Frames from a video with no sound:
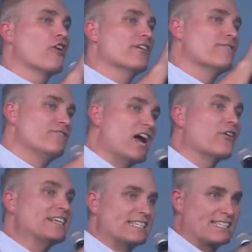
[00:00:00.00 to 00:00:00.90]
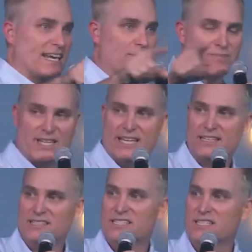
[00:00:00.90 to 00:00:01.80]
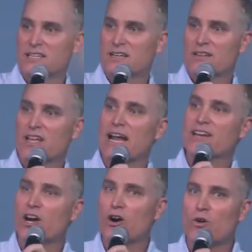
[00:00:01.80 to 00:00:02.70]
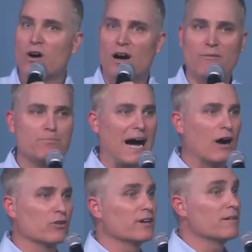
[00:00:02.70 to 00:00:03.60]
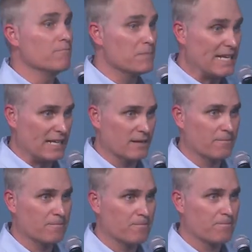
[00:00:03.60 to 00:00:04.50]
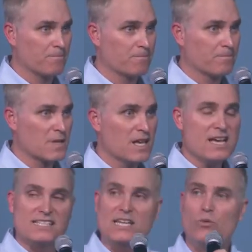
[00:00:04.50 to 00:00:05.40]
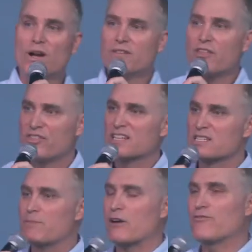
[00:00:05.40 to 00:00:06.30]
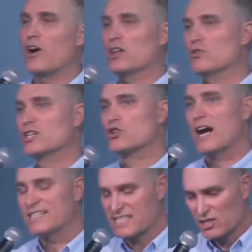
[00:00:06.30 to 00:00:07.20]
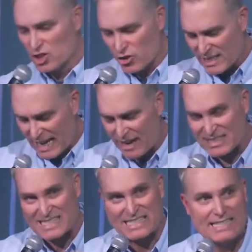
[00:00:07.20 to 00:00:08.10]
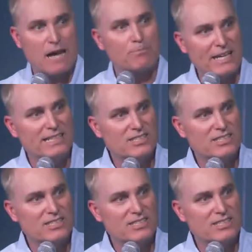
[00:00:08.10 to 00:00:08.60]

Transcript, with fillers: are the very same things that I know about me. See, one of the things about following Christ and learning how to step